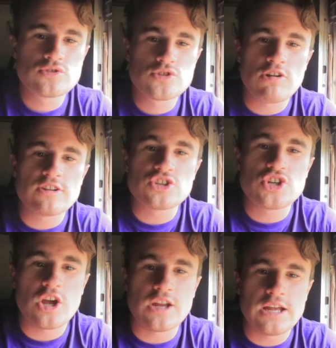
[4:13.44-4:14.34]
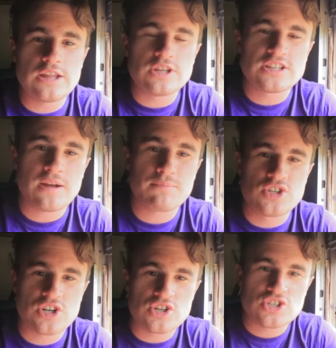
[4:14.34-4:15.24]
During the journey, the
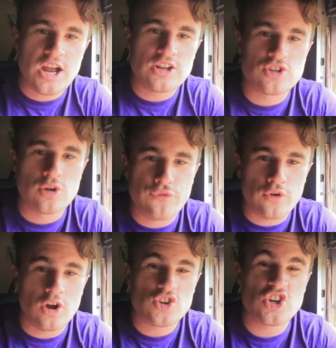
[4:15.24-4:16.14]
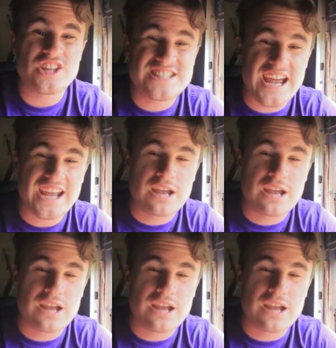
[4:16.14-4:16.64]
temperature can change an awful lot. During the day it